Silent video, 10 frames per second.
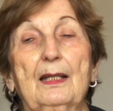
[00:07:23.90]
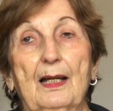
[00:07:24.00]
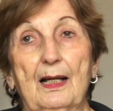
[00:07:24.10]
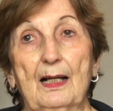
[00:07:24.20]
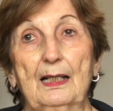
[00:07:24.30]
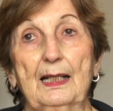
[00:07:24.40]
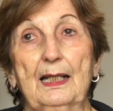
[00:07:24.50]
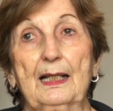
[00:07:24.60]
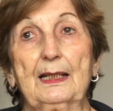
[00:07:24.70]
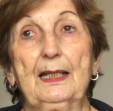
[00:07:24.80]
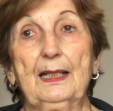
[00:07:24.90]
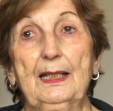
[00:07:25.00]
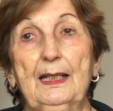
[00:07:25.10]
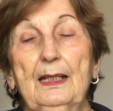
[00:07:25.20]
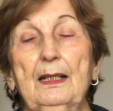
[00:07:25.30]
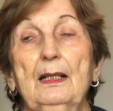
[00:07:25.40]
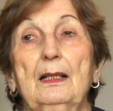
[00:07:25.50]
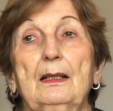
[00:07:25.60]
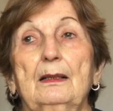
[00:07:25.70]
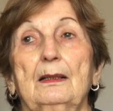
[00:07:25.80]
Yeah, and
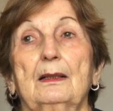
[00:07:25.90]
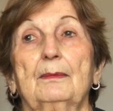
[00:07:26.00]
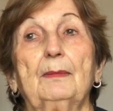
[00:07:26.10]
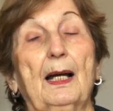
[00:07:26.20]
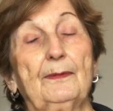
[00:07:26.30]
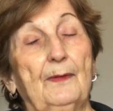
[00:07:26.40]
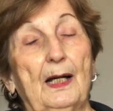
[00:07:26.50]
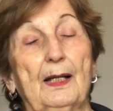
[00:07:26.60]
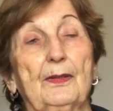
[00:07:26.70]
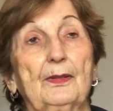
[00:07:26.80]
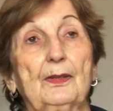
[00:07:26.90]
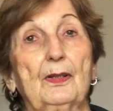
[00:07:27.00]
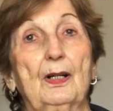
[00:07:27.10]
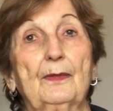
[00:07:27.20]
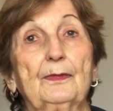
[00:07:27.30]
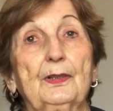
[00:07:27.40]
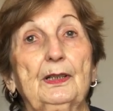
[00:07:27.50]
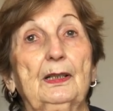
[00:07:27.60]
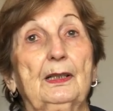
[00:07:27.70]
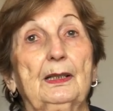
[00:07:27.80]
my father
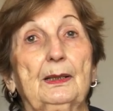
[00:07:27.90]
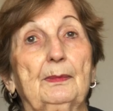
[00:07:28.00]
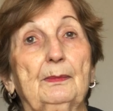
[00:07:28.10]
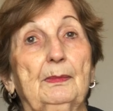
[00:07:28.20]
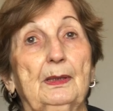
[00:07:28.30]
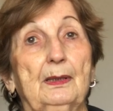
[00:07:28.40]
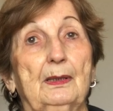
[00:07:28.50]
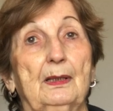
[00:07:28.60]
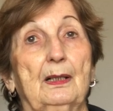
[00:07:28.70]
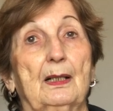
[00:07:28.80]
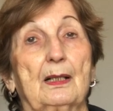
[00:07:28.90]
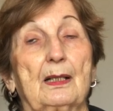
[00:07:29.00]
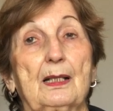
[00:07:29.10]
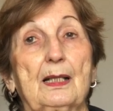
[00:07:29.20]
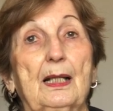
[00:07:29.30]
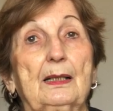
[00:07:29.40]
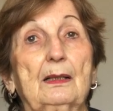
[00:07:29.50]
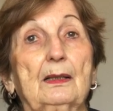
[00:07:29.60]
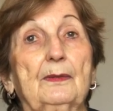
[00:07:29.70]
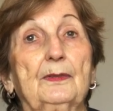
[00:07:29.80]
offered him the
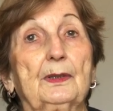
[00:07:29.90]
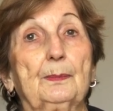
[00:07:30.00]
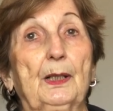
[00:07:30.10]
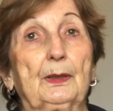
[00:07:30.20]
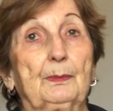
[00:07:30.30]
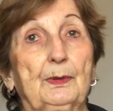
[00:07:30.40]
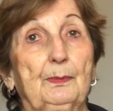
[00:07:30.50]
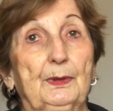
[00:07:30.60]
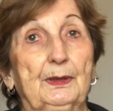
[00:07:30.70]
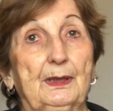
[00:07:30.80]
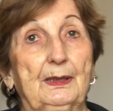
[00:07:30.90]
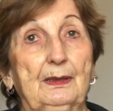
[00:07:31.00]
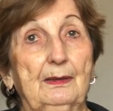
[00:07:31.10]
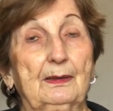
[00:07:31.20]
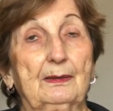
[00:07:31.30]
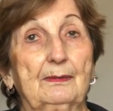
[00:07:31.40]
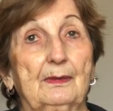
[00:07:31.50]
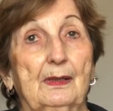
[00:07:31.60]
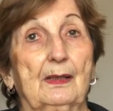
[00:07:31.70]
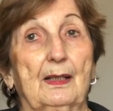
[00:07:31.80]
sale of an apartment building
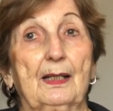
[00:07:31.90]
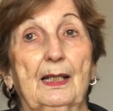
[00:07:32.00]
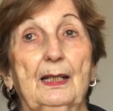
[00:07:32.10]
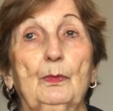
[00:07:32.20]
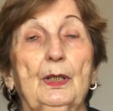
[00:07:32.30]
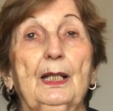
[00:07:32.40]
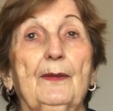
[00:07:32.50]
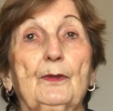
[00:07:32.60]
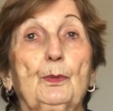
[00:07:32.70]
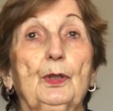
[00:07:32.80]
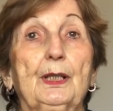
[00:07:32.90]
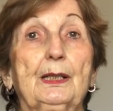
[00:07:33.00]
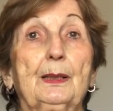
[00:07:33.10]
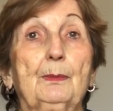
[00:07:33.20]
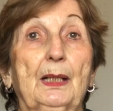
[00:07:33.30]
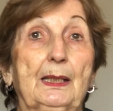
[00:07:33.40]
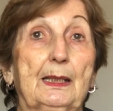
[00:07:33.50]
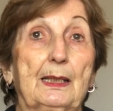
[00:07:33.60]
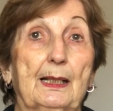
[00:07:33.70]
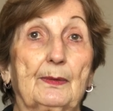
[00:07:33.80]
that he wouldn't have to put any
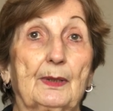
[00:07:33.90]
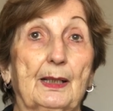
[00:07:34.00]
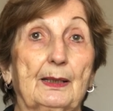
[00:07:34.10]
money down